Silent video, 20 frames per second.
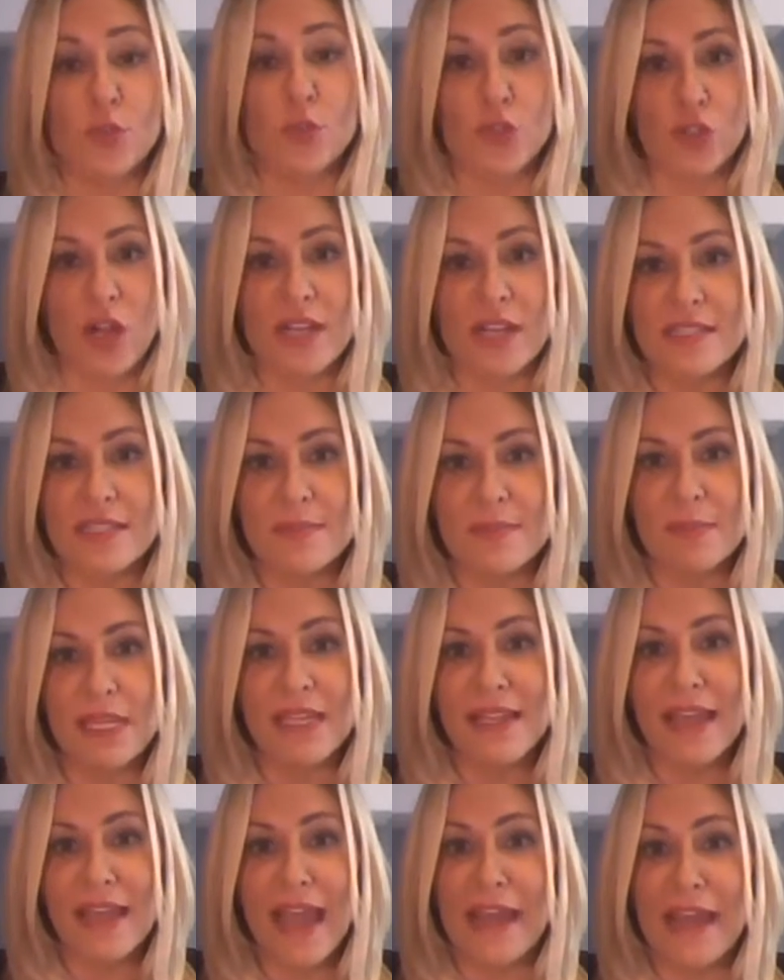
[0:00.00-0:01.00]
who trust
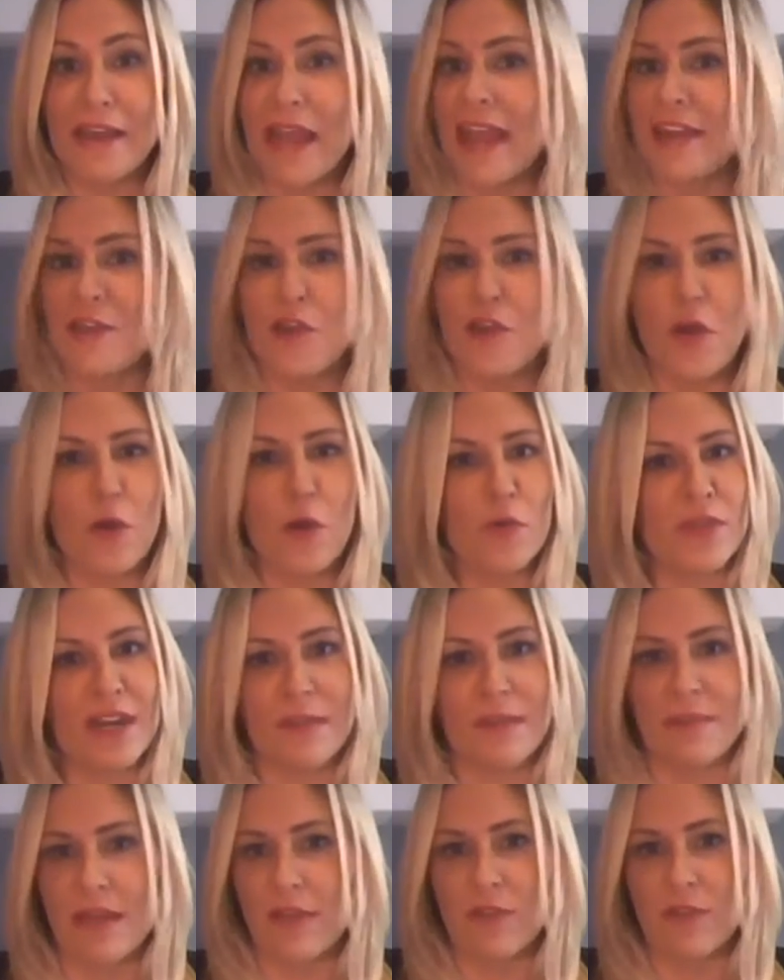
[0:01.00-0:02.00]
me and know that
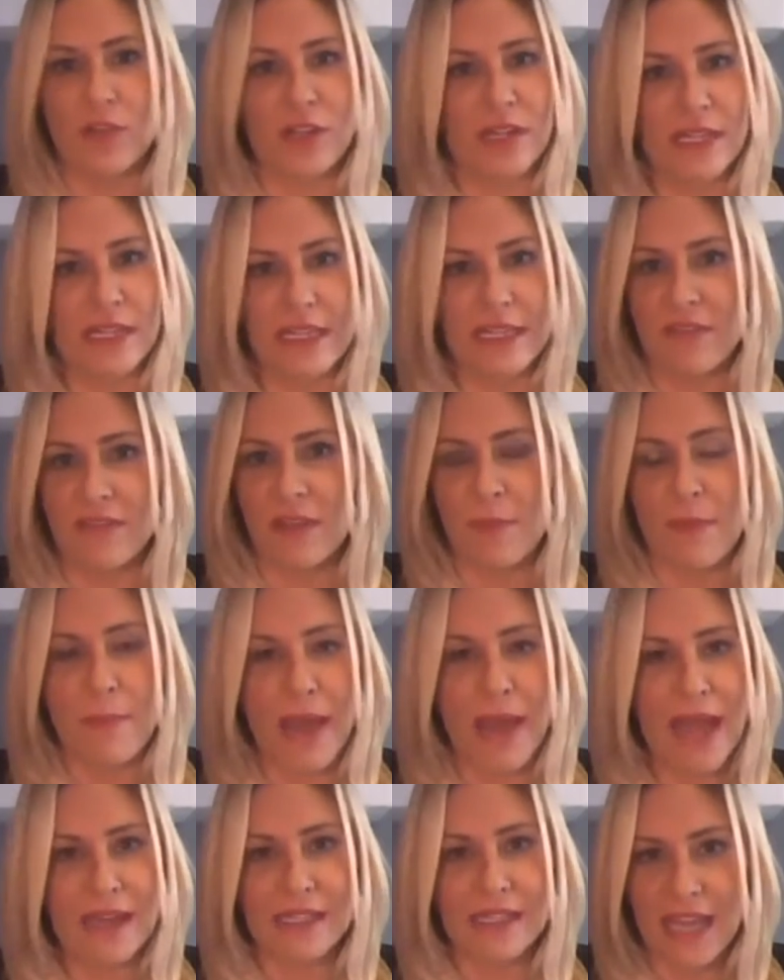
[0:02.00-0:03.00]
I'm never going to give them a
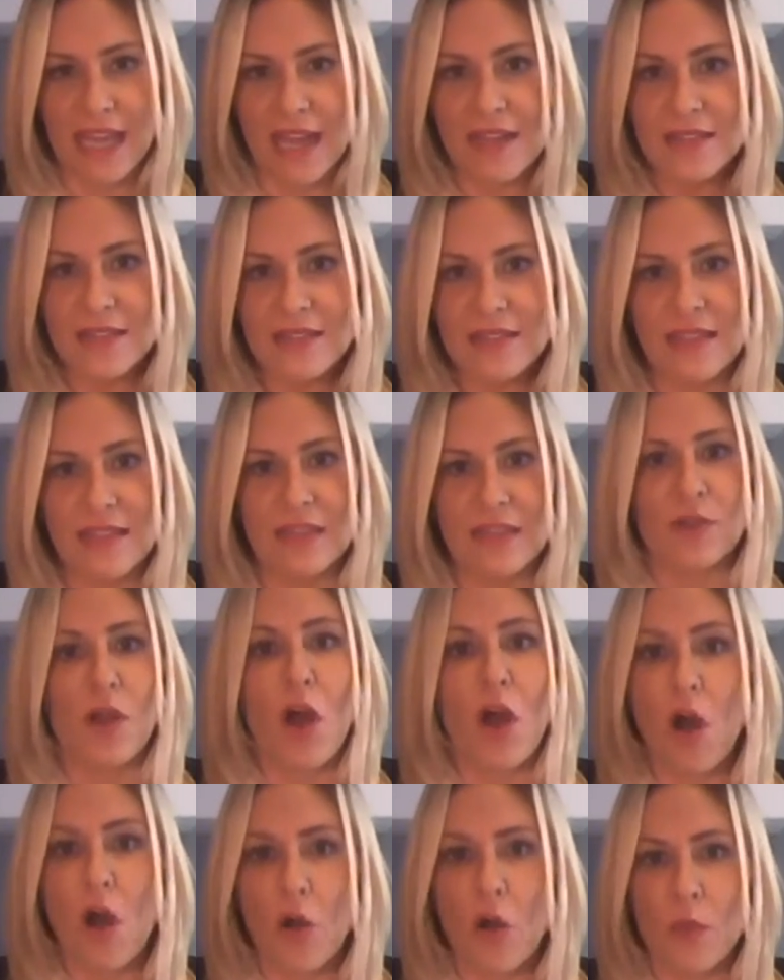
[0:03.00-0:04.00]
bad guess, that
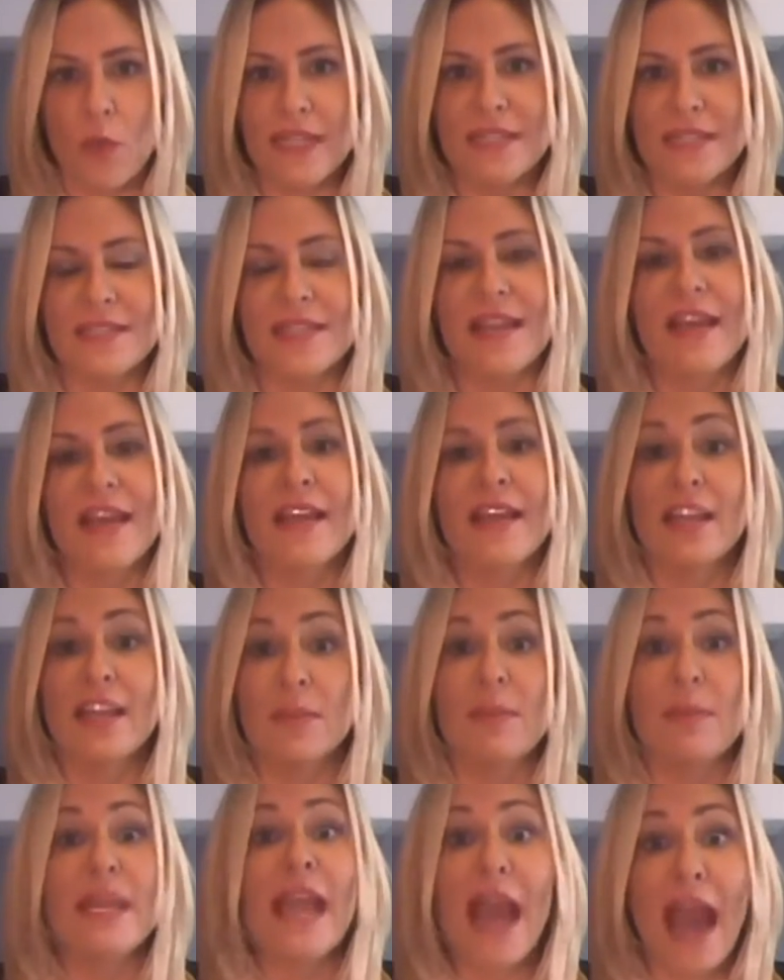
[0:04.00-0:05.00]
they're always going
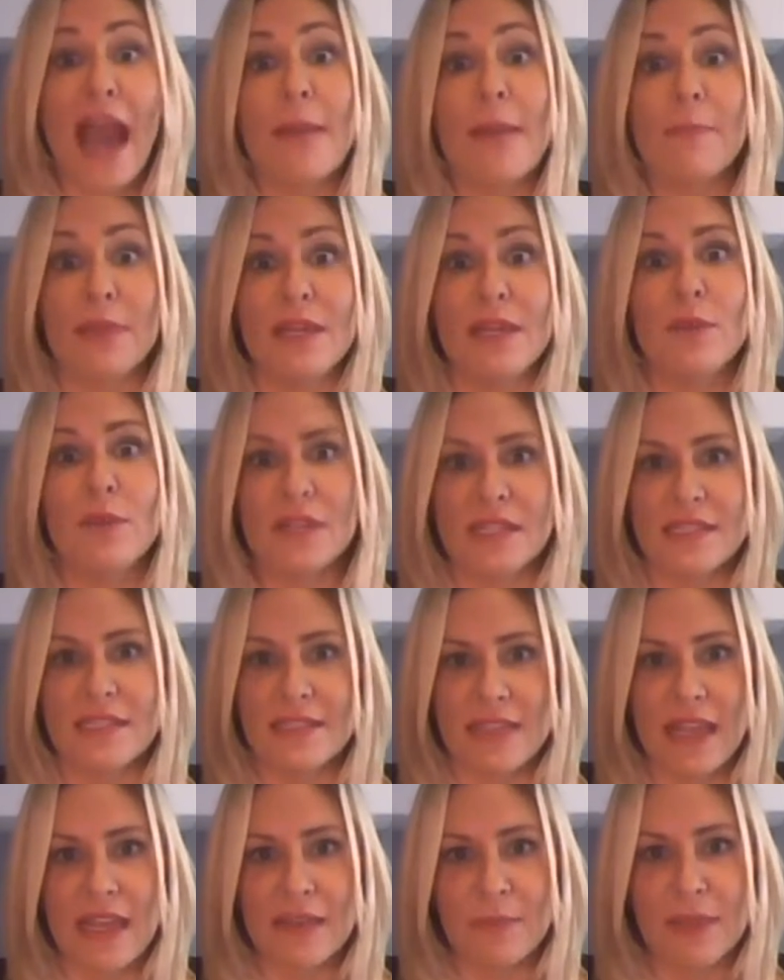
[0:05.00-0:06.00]
to be happy with the
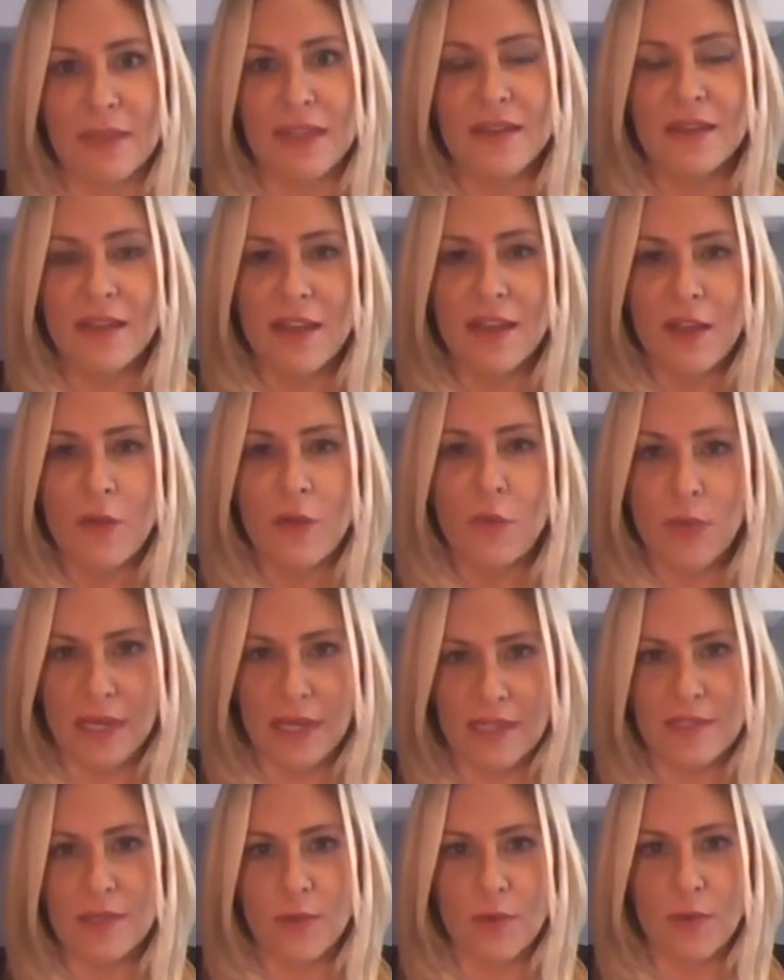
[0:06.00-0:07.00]
segment when
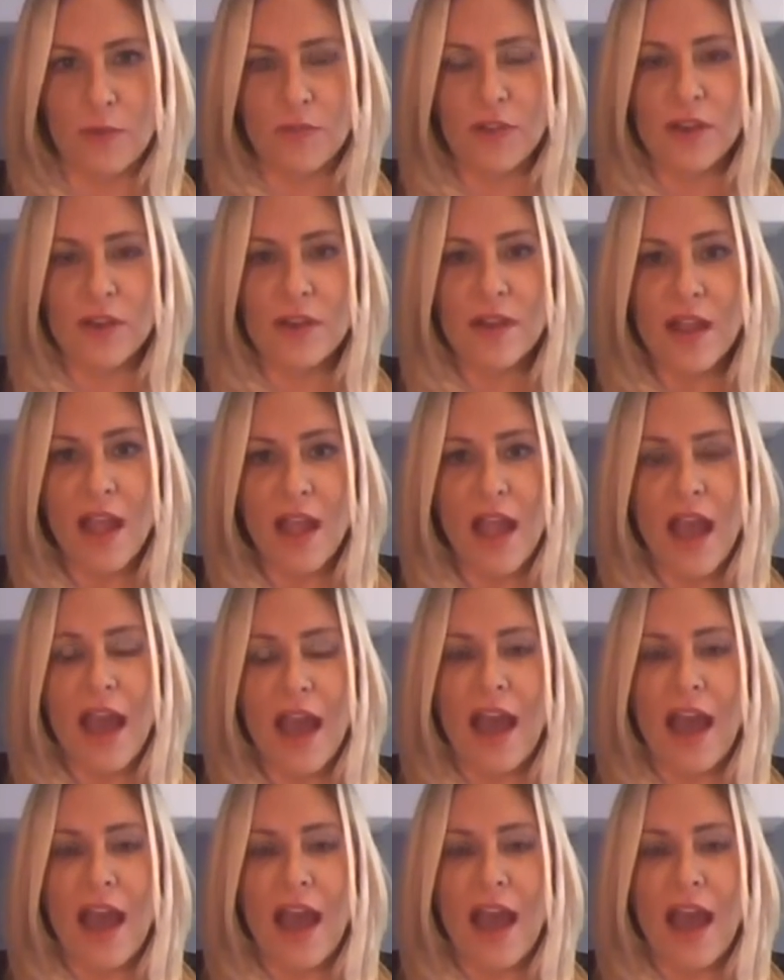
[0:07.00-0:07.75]
it's over.